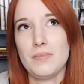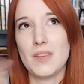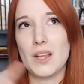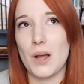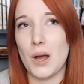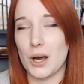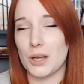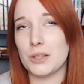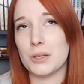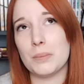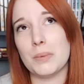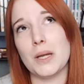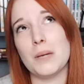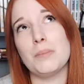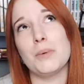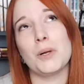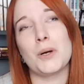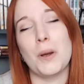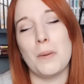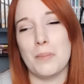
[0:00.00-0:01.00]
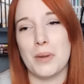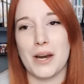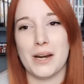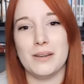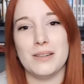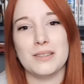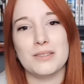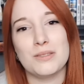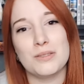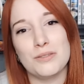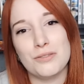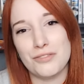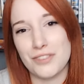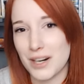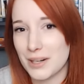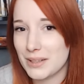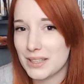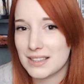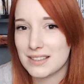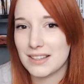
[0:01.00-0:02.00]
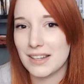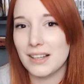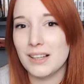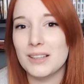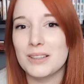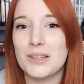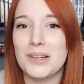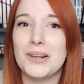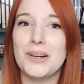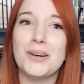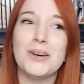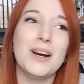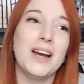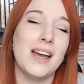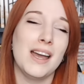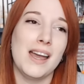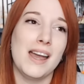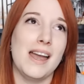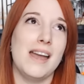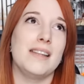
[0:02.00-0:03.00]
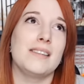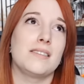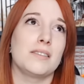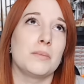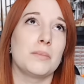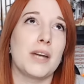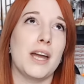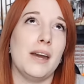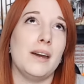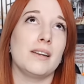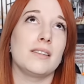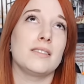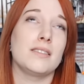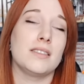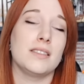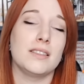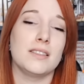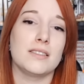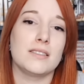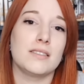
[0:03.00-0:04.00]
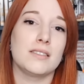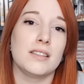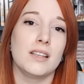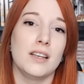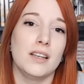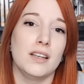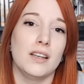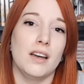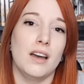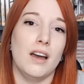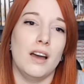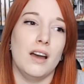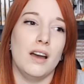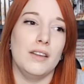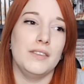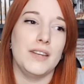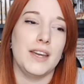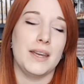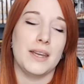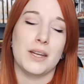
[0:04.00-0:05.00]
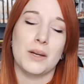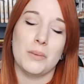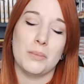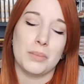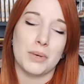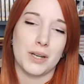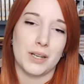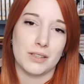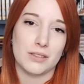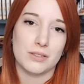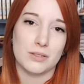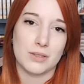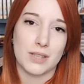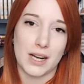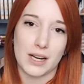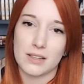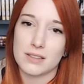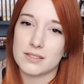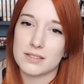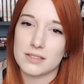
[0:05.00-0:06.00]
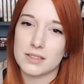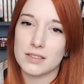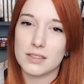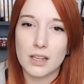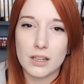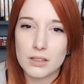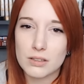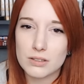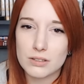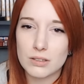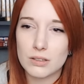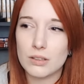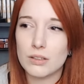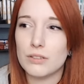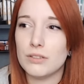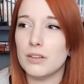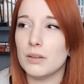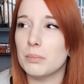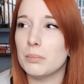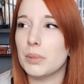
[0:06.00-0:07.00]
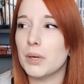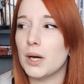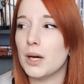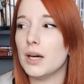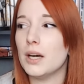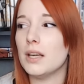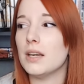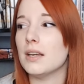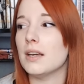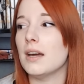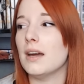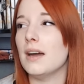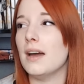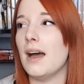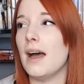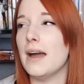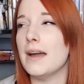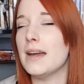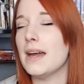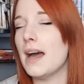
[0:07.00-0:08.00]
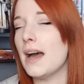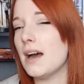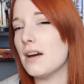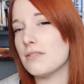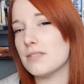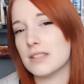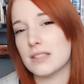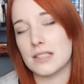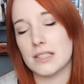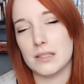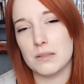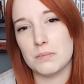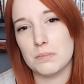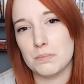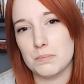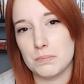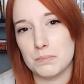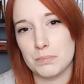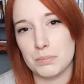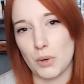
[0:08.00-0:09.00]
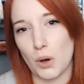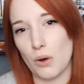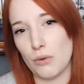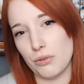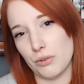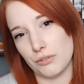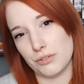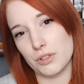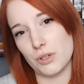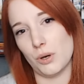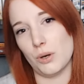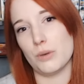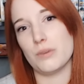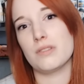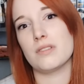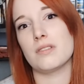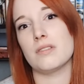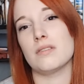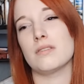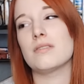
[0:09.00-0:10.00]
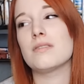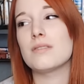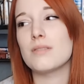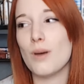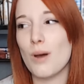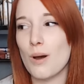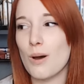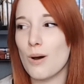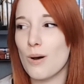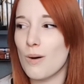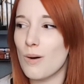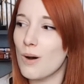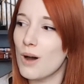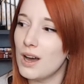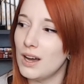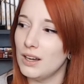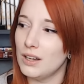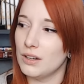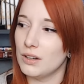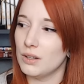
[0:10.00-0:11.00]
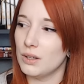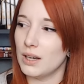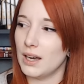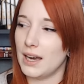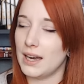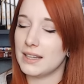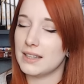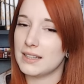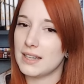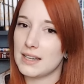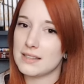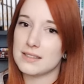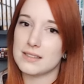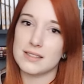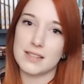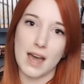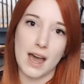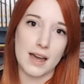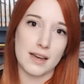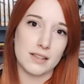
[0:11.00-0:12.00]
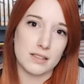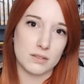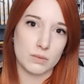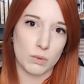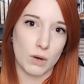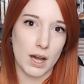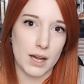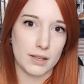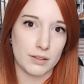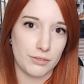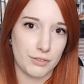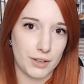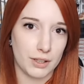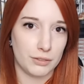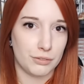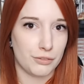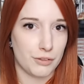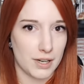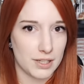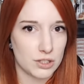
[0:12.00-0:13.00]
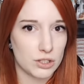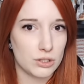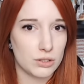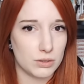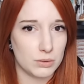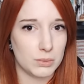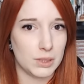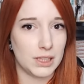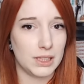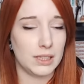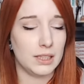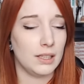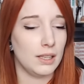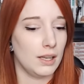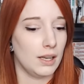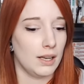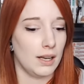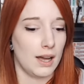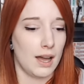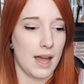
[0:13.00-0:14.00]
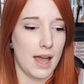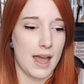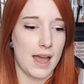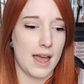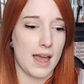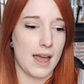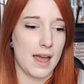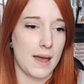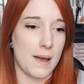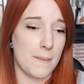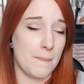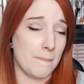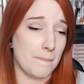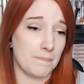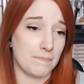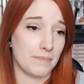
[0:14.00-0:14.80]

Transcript: Other people compare it to Fairy Tail though, and some characters, they compare it to characters in Naruto, but I haven't seen both of those. So I guess that is why it felt fresh to me, and